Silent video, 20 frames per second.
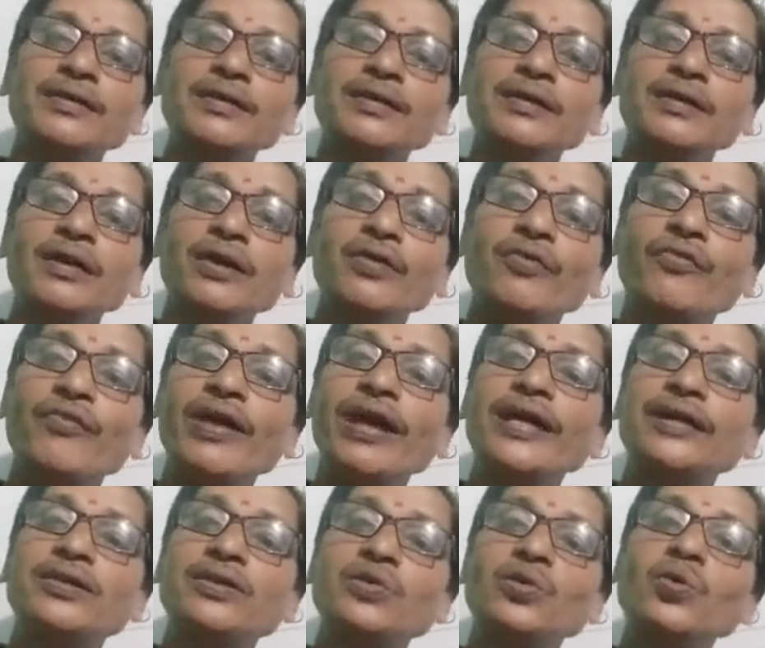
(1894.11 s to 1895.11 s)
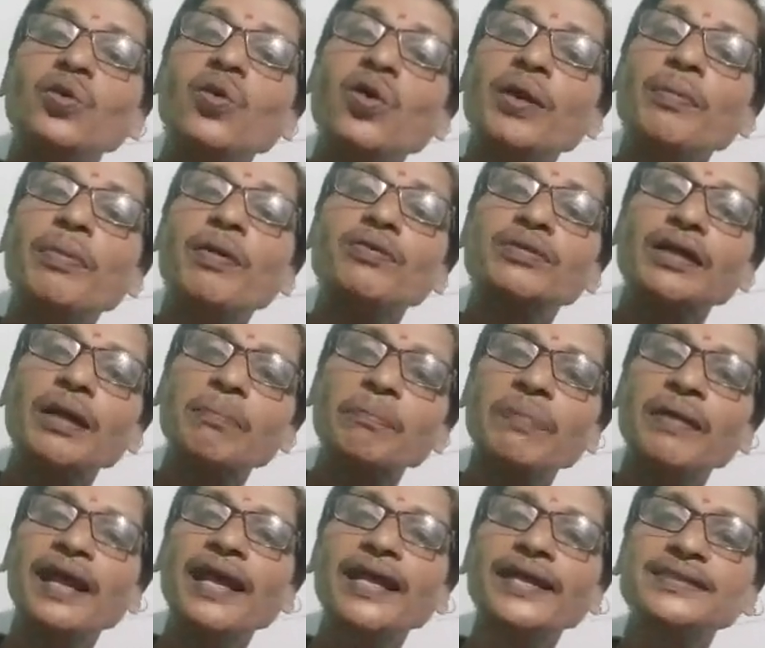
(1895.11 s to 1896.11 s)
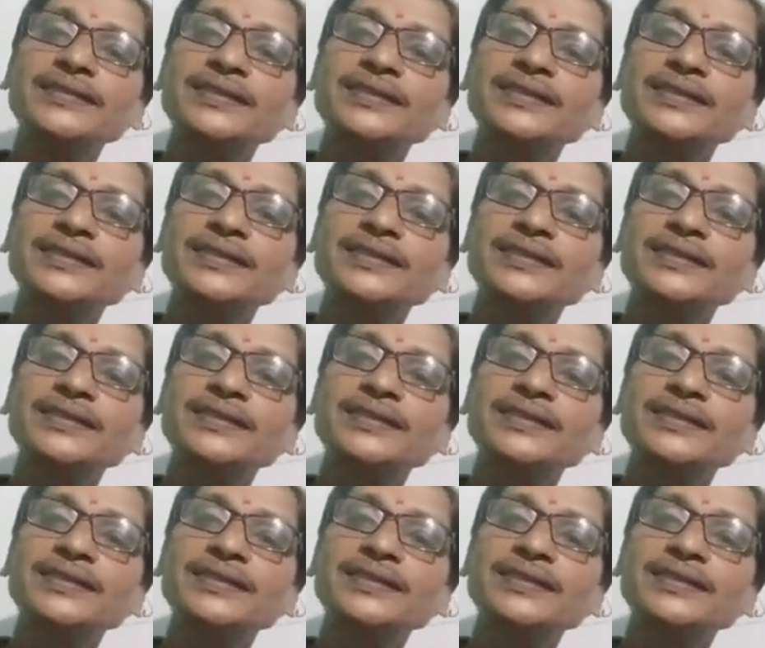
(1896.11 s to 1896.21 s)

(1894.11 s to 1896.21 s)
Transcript: where to know about the place,